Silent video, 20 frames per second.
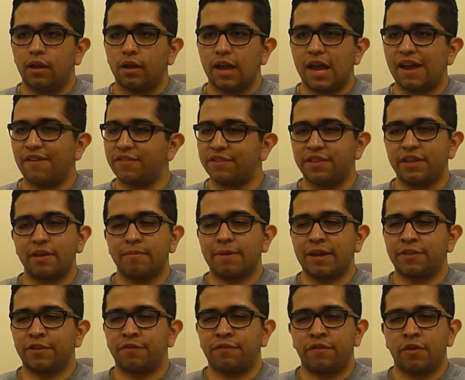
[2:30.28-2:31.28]
Everything
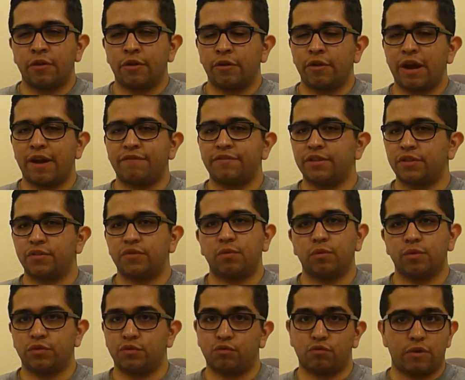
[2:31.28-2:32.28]
about the photograph just
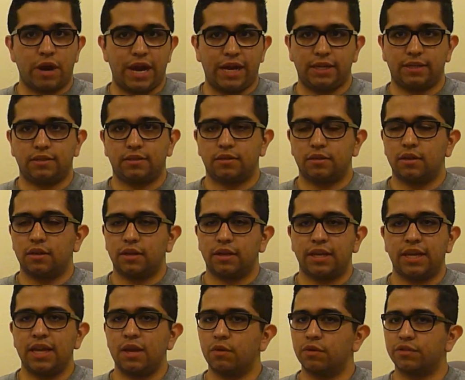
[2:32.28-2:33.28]
was right.
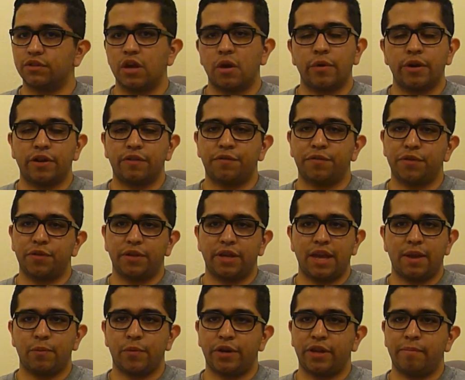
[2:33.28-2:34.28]
He was going in for the
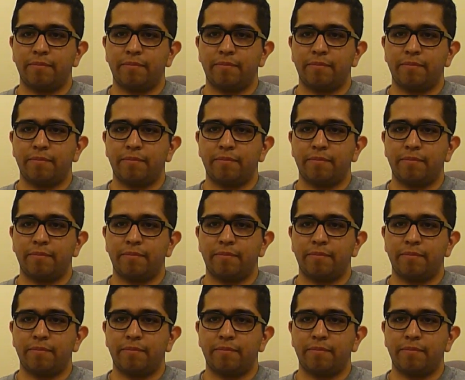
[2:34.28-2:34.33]
game-winning